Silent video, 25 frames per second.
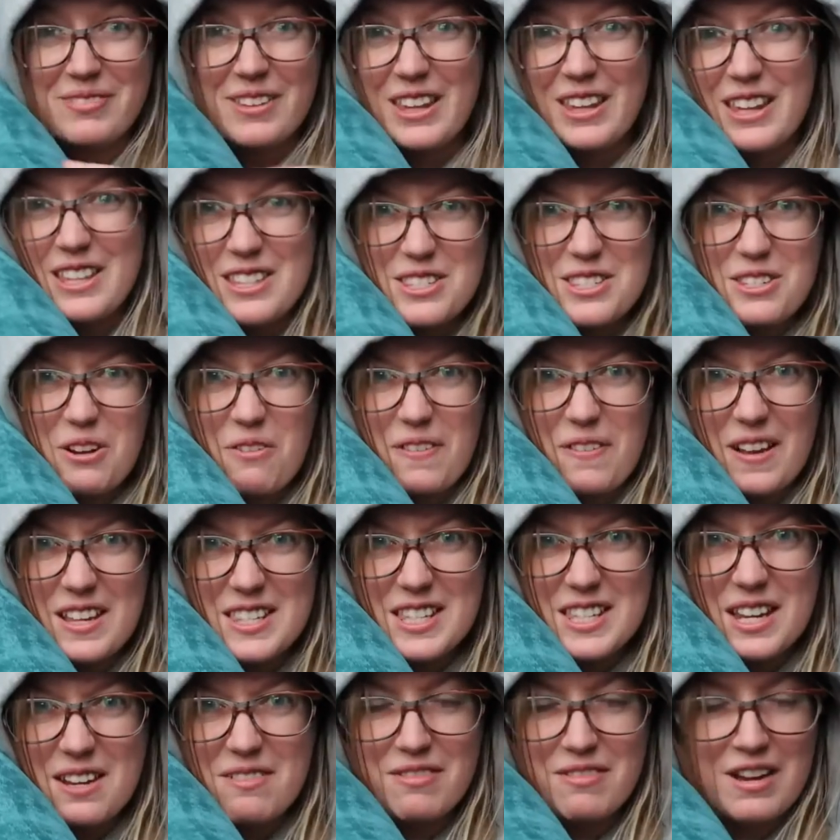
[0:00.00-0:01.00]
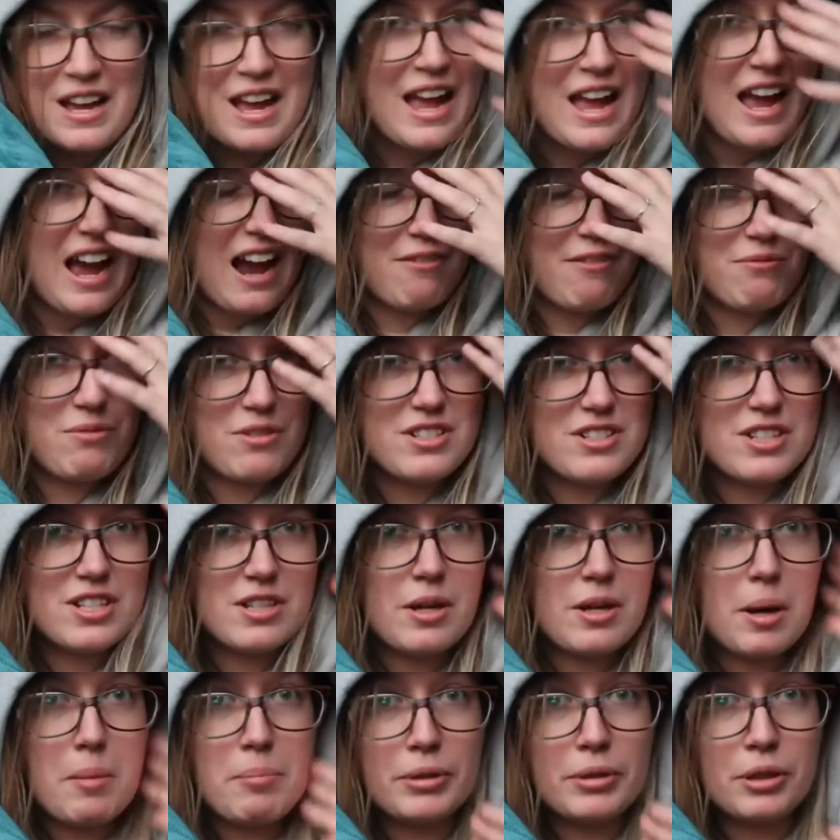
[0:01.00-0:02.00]
so festive. I've
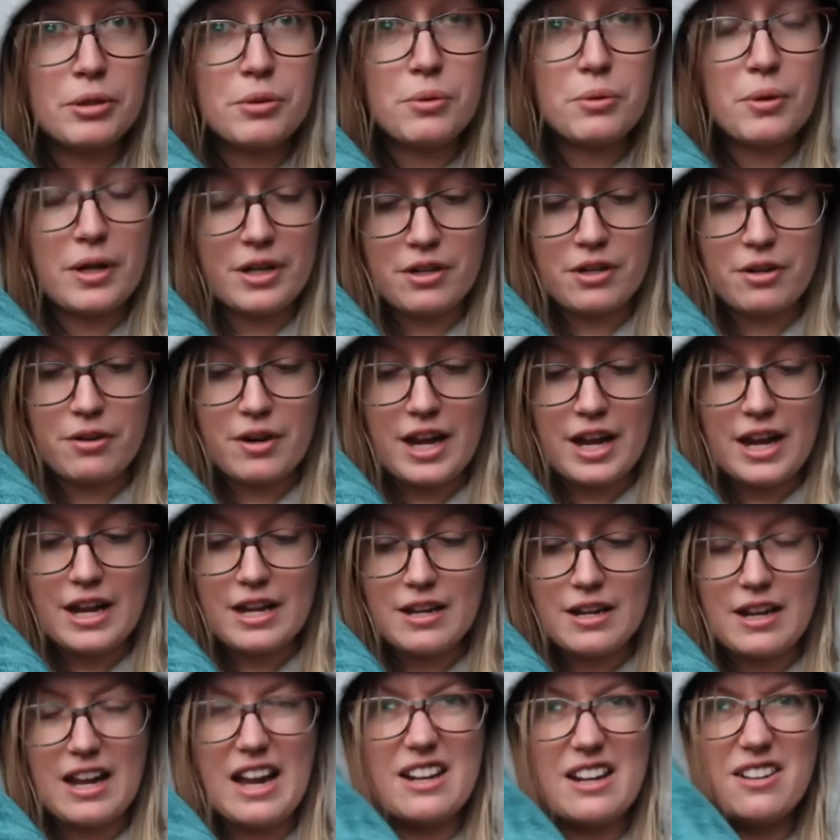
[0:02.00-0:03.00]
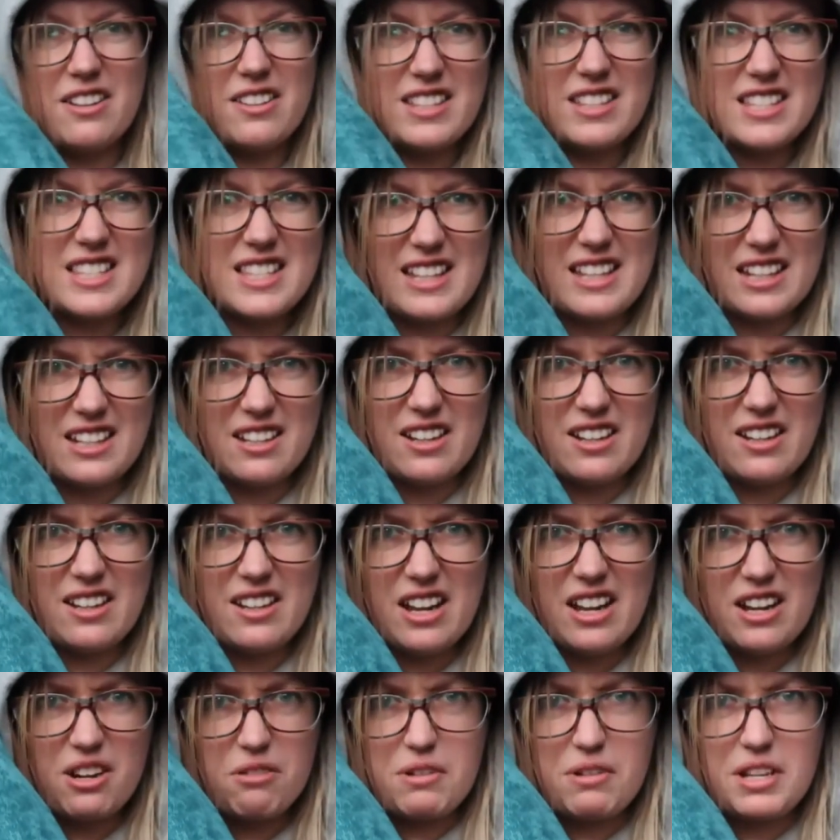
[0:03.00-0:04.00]
wanted blue and grey. I know this is like a,
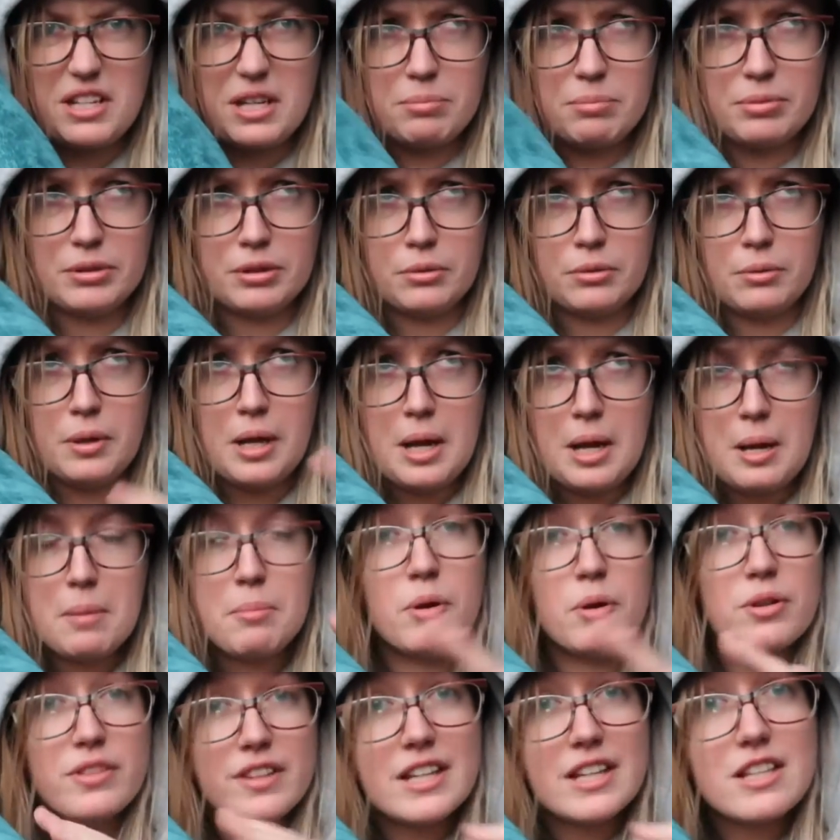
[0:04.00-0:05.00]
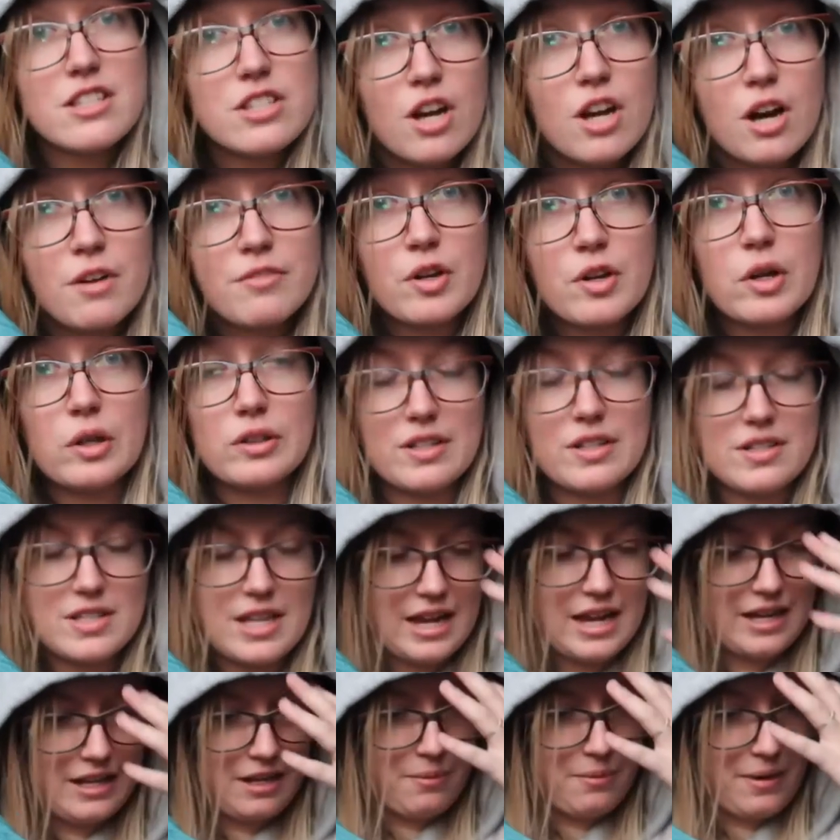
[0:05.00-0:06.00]
a greeny blue, but these sort of colours
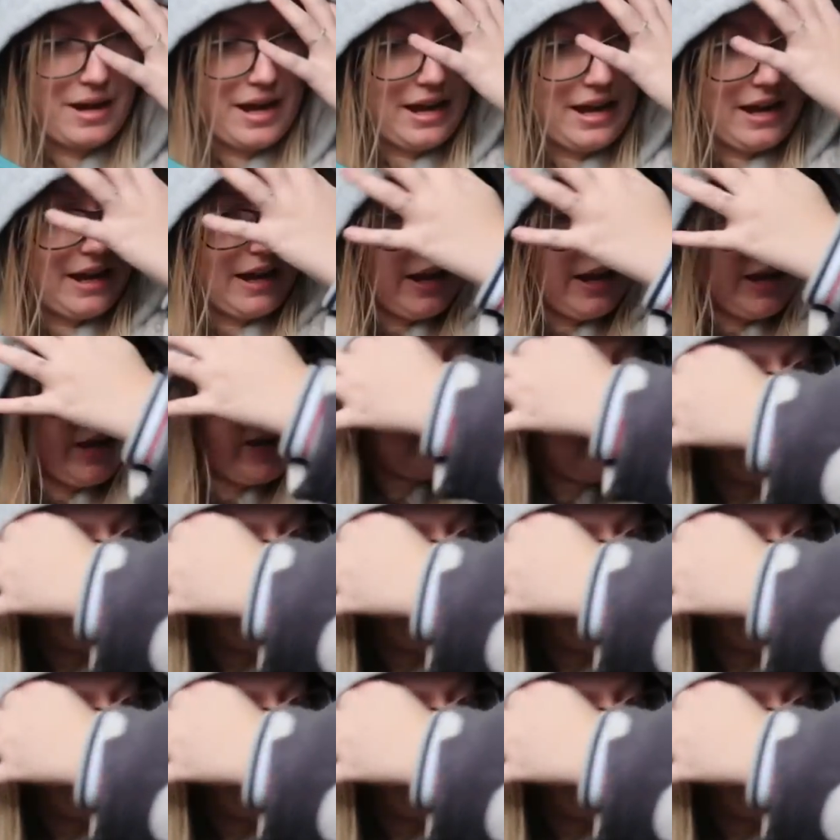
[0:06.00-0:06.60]
anyway.